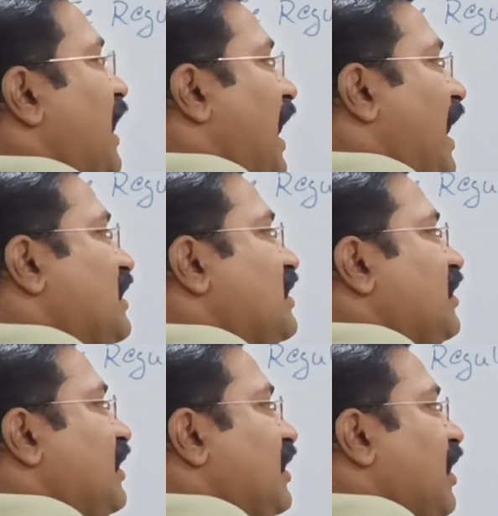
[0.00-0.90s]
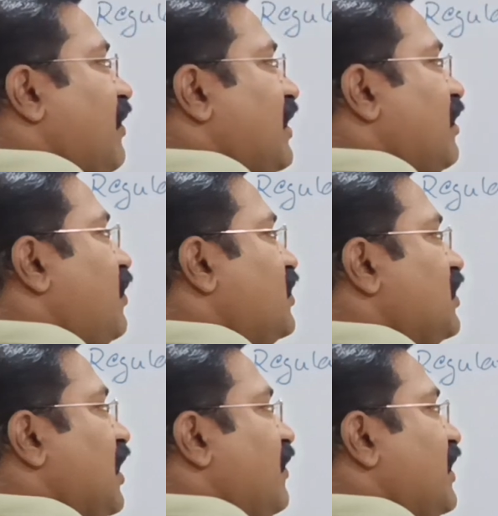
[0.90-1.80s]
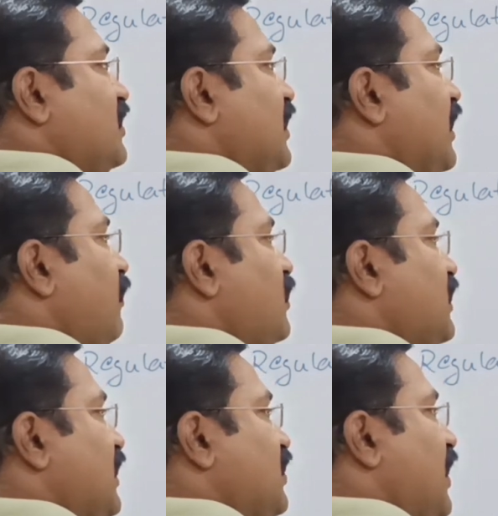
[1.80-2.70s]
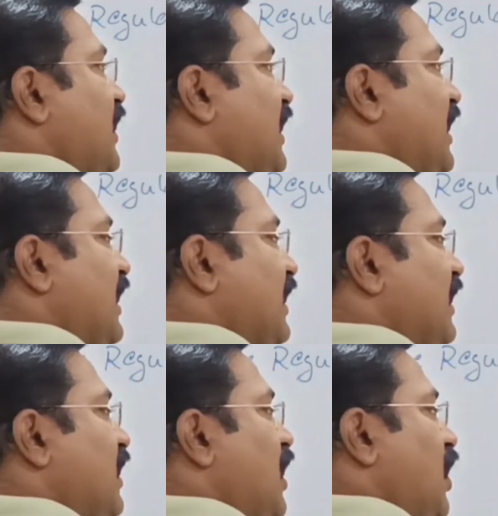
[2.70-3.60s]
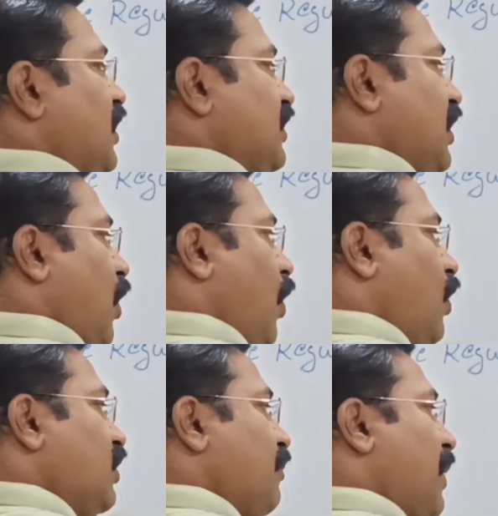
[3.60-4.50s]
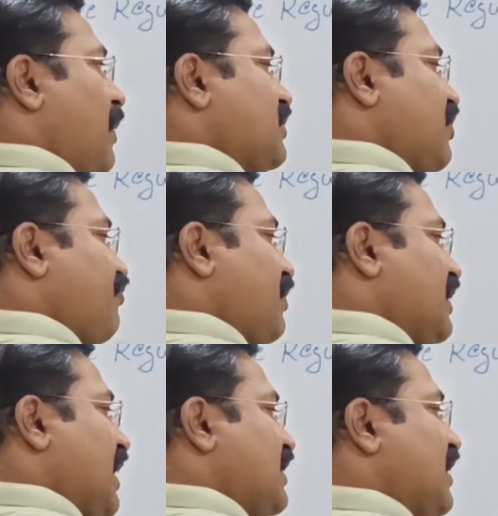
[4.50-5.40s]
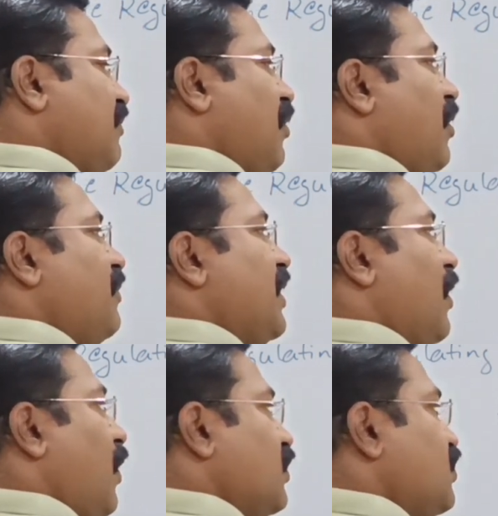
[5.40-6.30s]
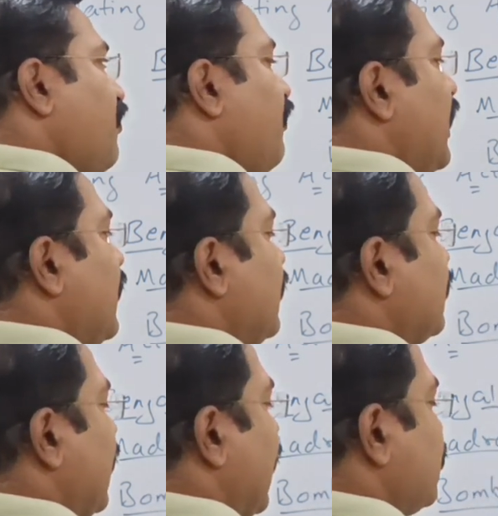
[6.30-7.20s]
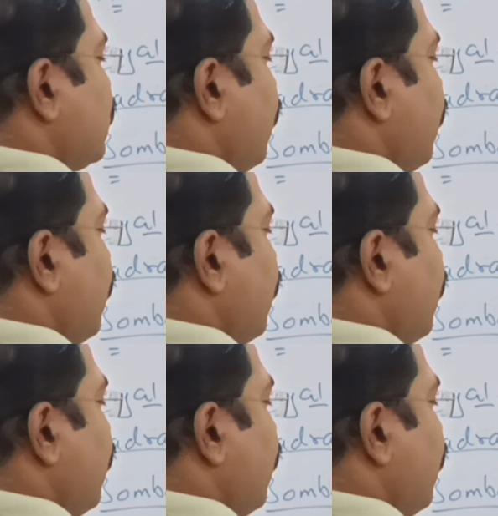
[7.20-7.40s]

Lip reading: as Governor General was enjoying here, all the powers of Madras and Bombay also fell under the hands